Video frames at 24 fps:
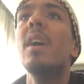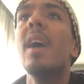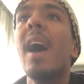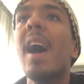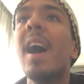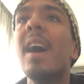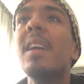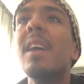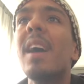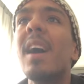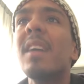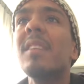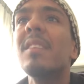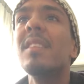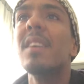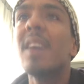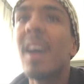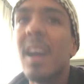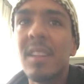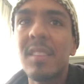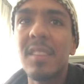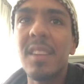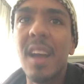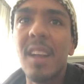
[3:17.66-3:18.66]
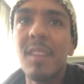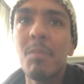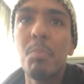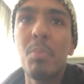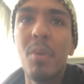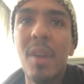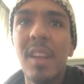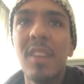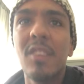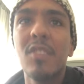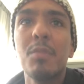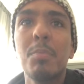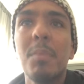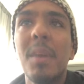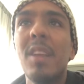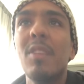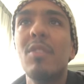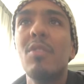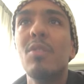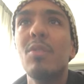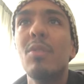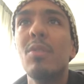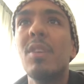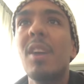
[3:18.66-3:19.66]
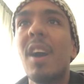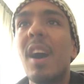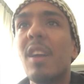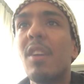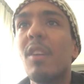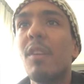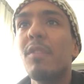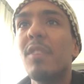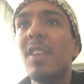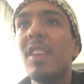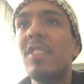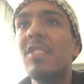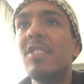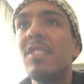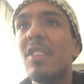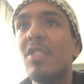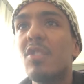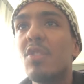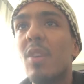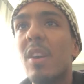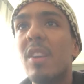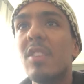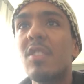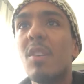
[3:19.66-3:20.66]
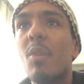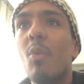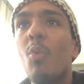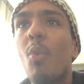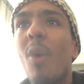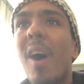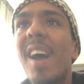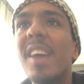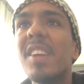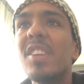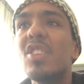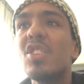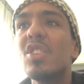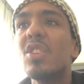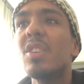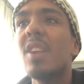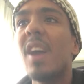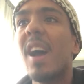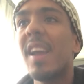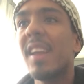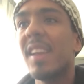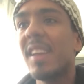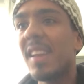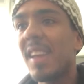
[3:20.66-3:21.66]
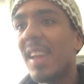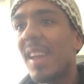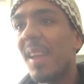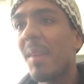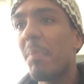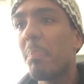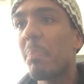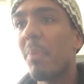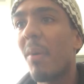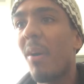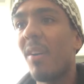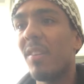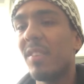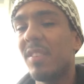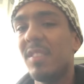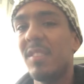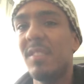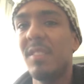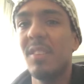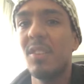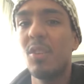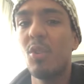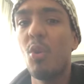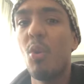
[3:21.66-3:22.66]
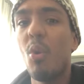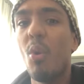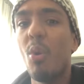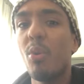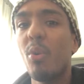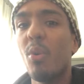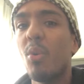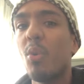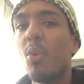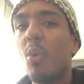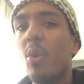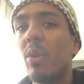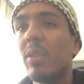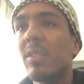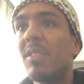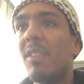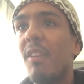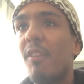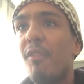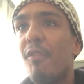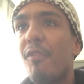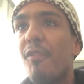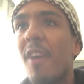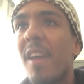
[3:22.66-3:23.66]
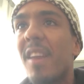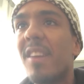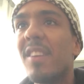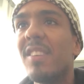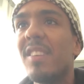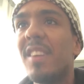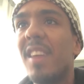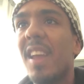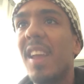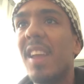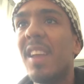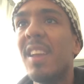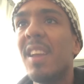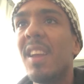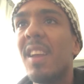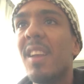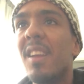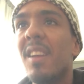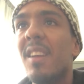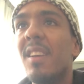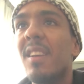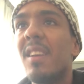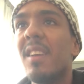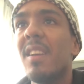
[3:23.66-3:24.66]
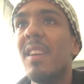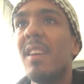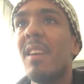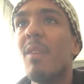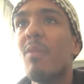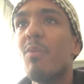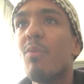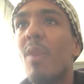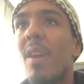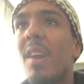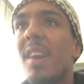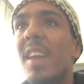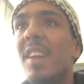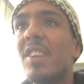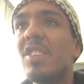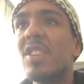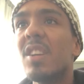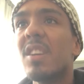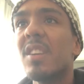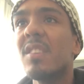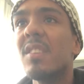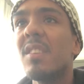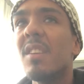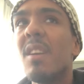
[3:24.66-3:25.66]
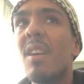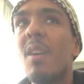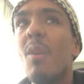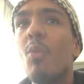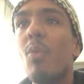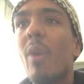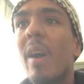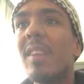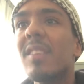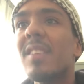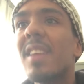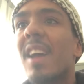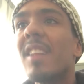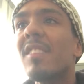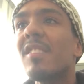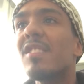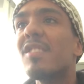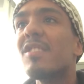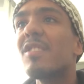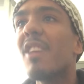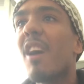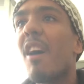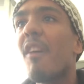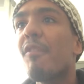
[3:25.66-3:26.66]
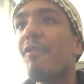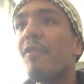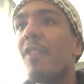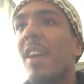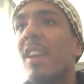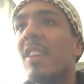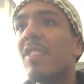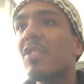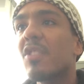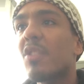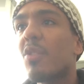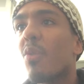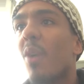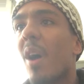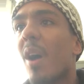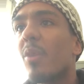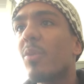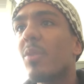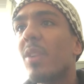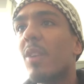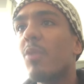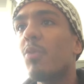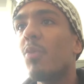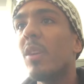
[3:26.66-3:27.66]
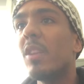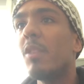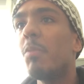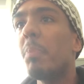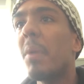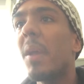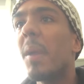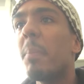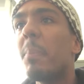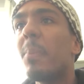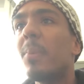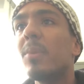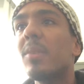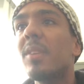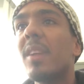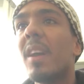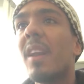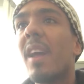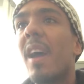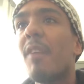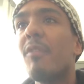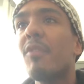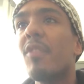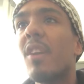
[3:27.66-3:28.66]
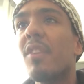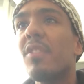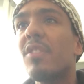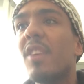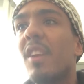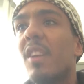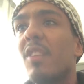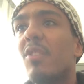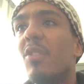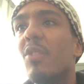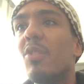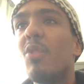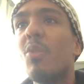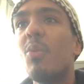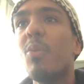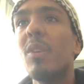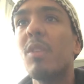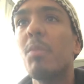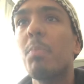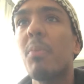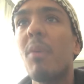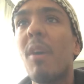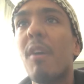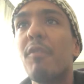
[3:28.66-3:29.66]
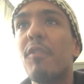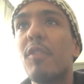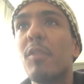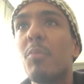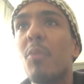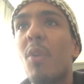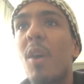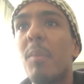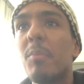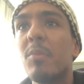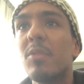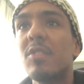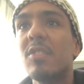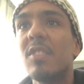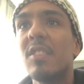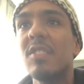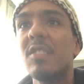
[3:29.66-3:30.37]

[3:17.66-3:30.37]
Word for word: and, and, and that brings me to kind of this situation. Why should I keep on, quote unquote, defending religion when that stuff is crowded with people that have nothing to do with Prophet Muhammad,